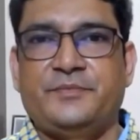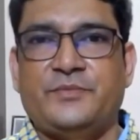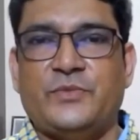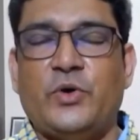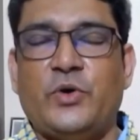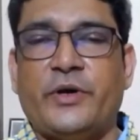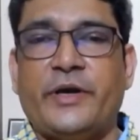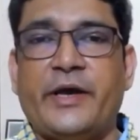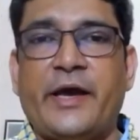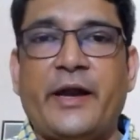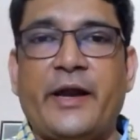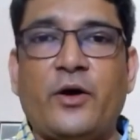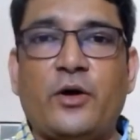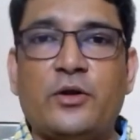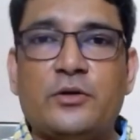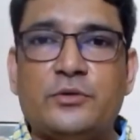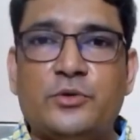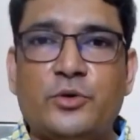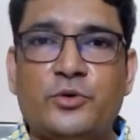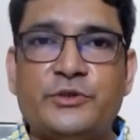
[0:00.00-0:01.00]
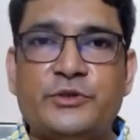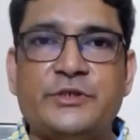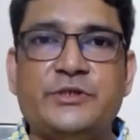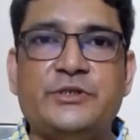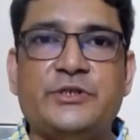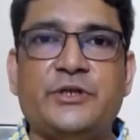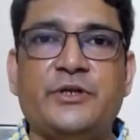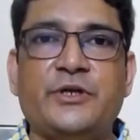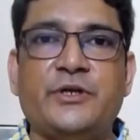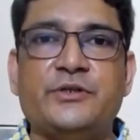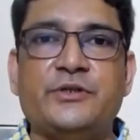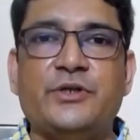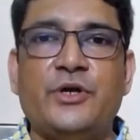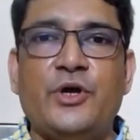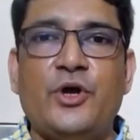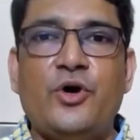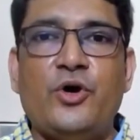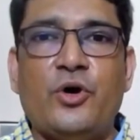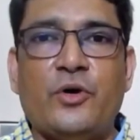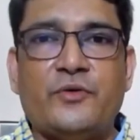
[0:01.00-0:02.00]
Okay, and all those engineers
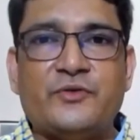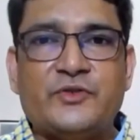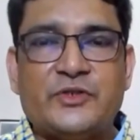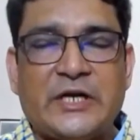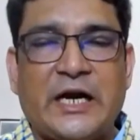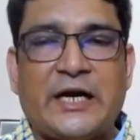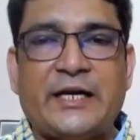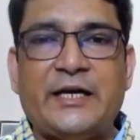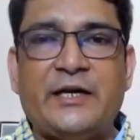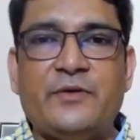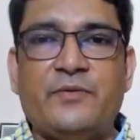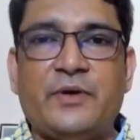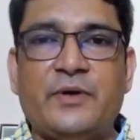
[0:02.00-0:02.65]
who have started